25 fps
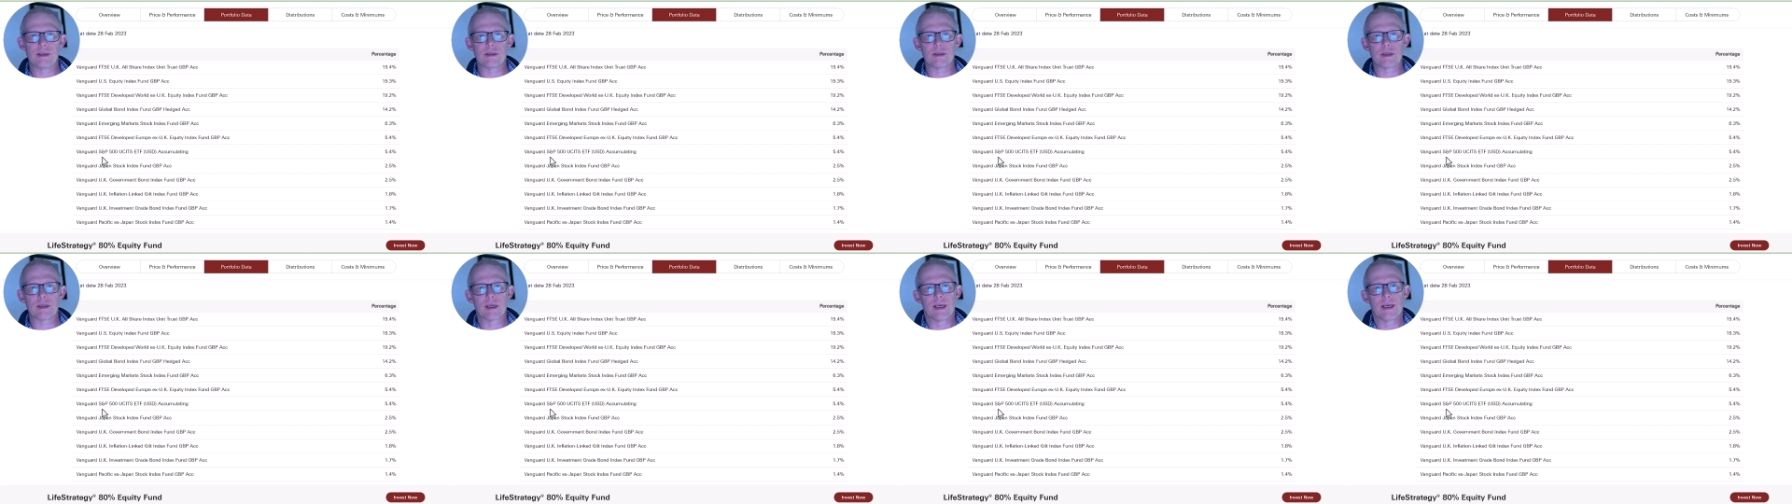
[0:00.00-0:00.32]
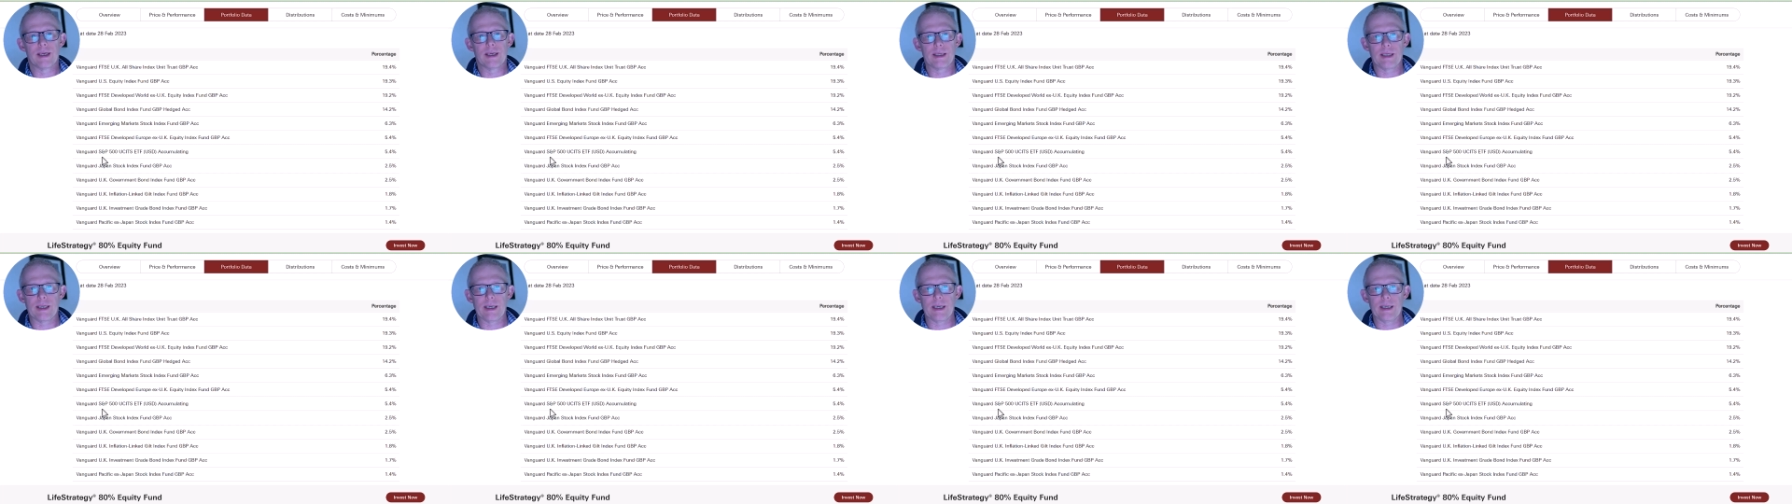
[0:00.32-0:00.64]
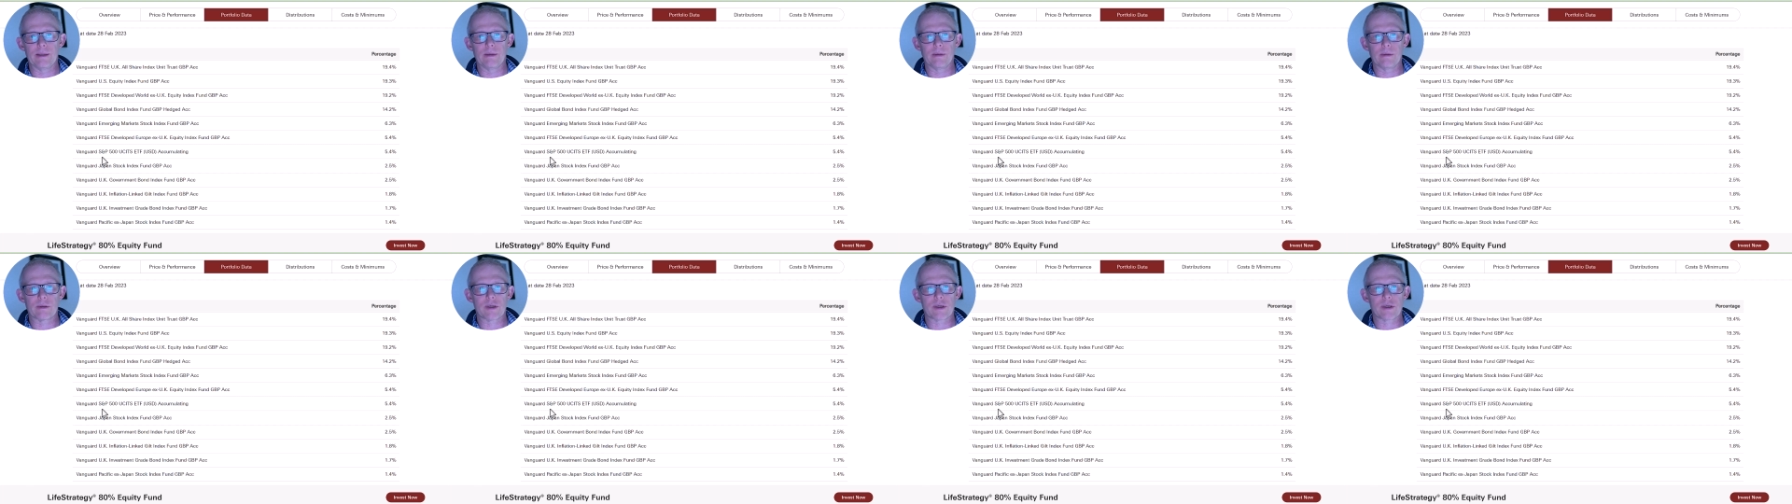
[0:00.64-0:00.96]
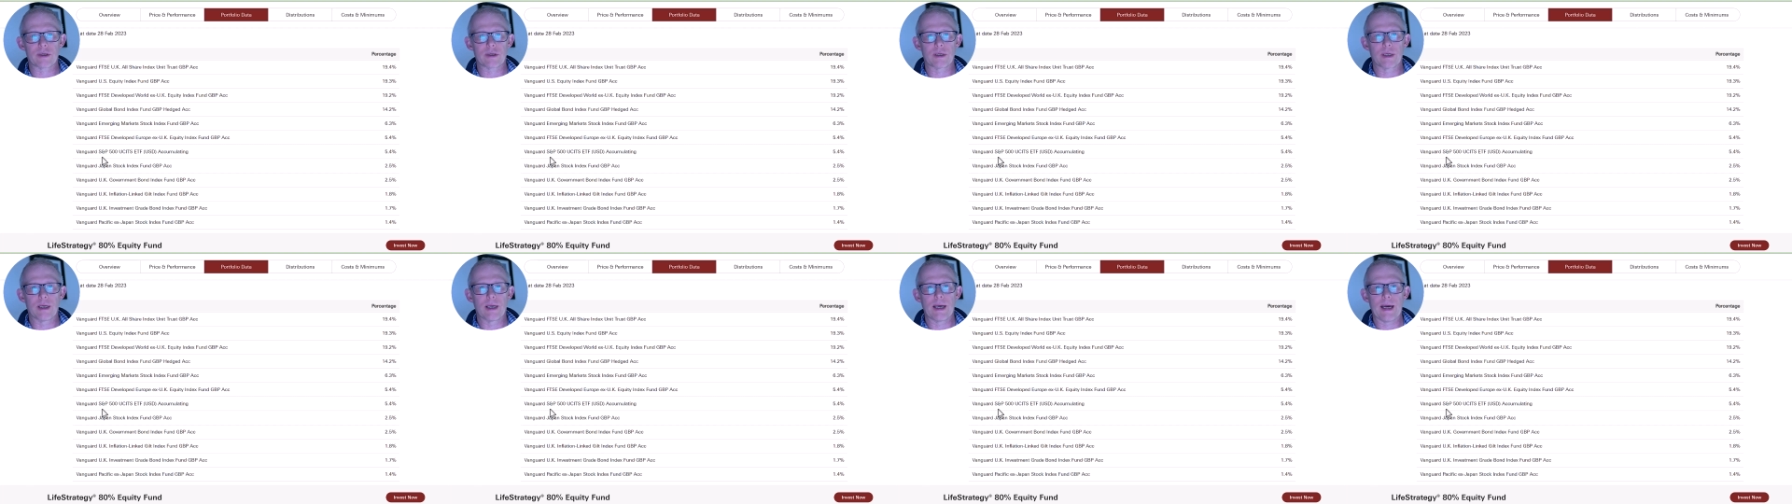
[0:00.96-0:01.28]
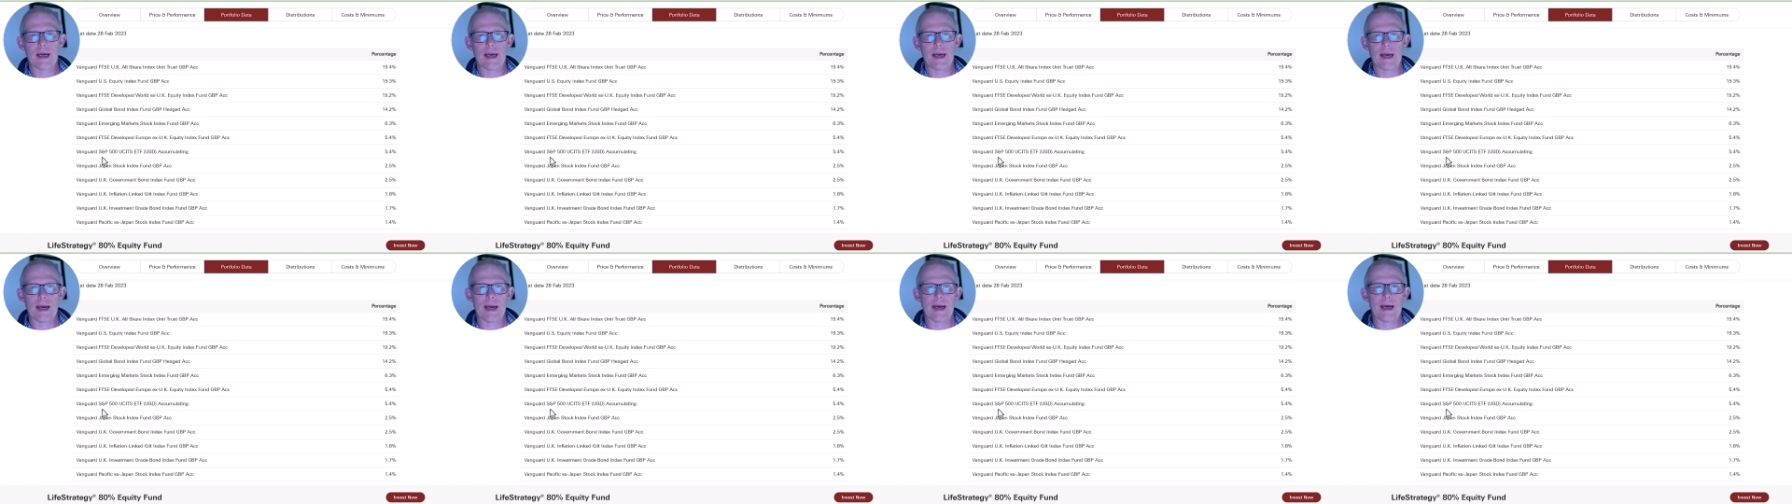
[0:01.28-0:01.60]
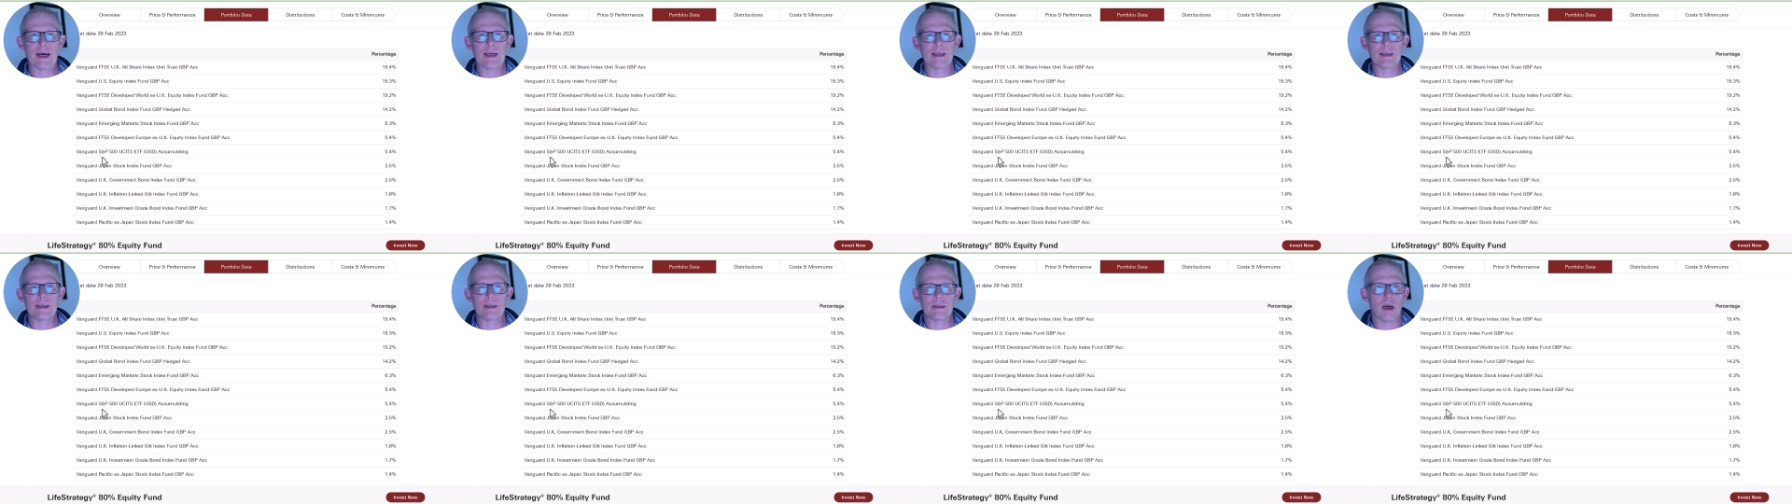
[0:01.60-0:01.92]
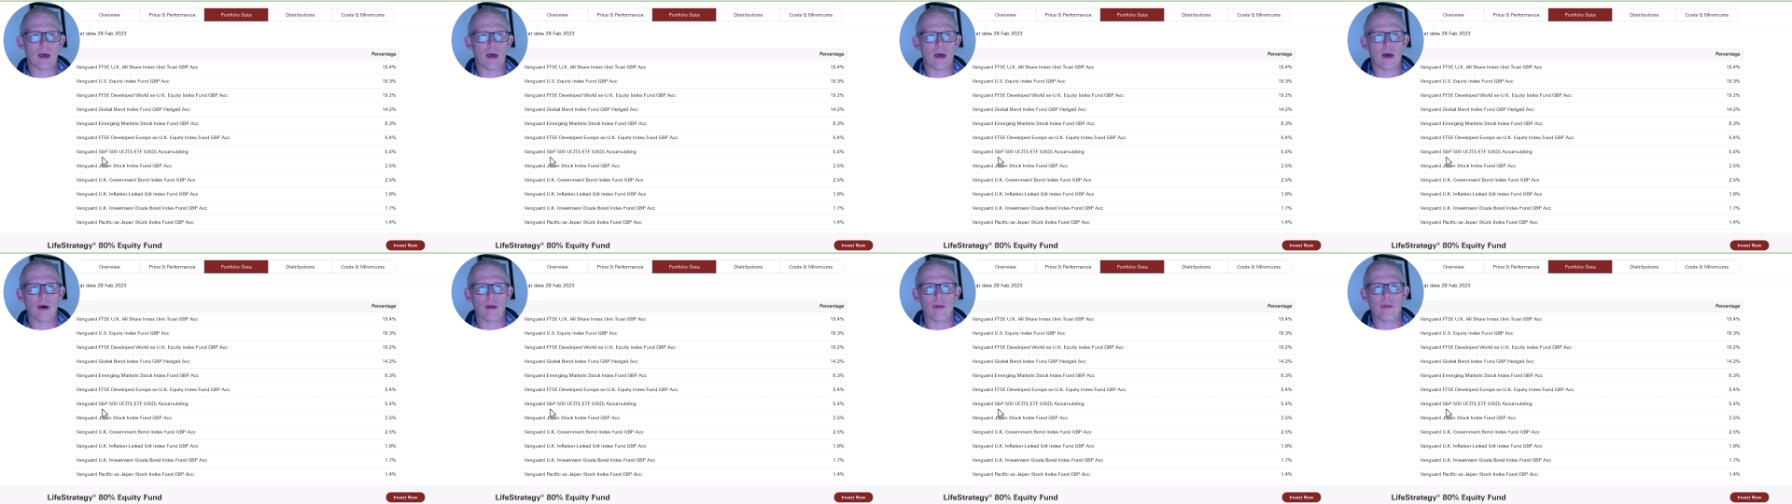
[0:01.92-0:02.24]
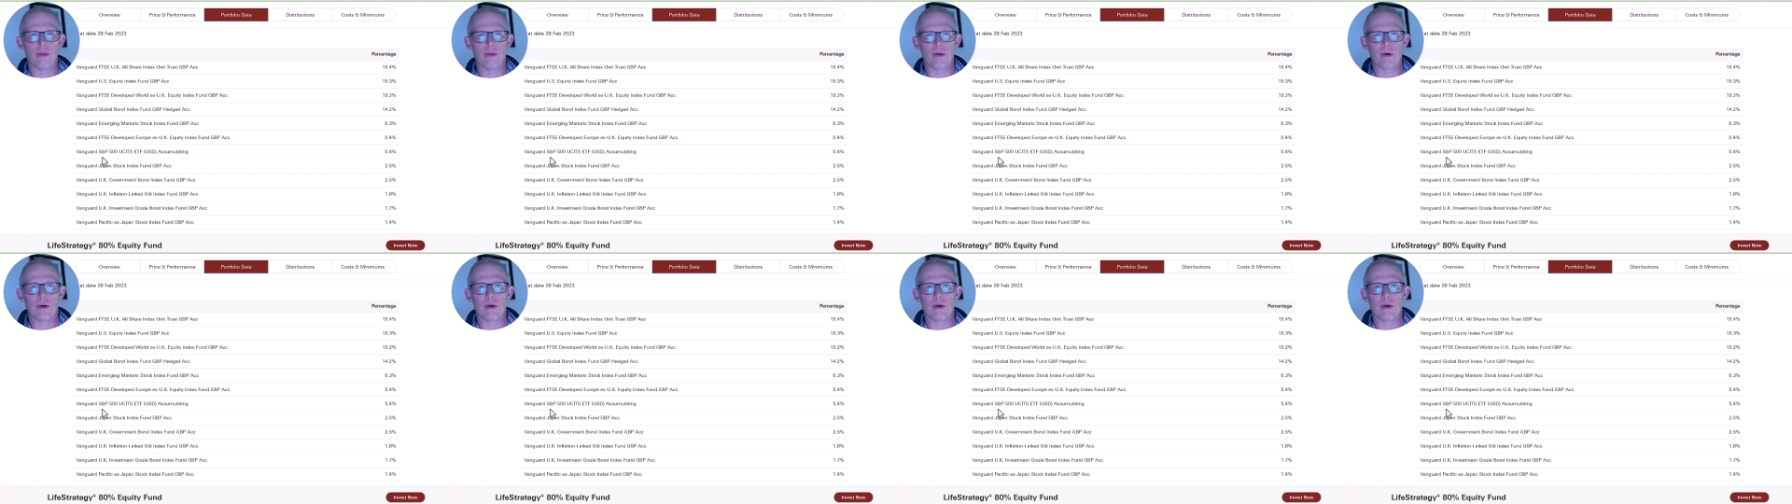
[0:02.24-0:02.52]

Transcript: gilts, and other